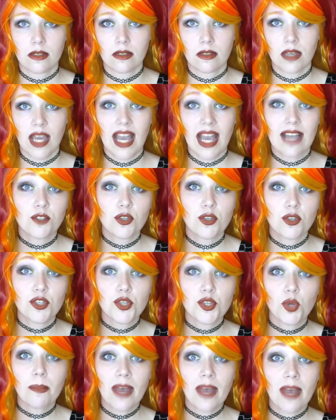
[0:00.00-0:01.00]
After a
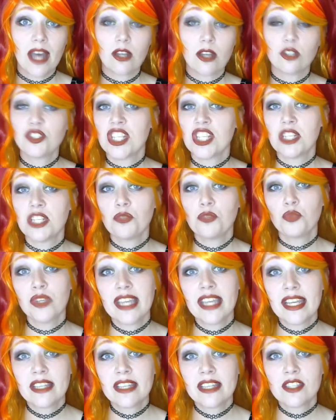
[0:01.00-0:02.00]
short battle, Jean
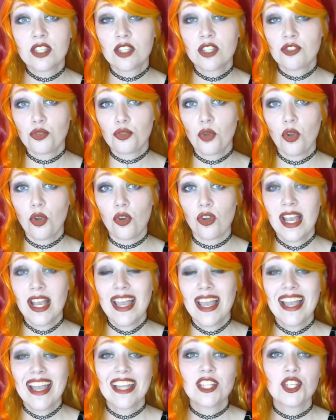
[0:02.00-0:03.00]
regains control,
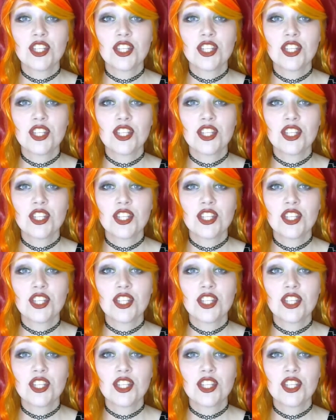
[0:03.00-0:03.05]
and she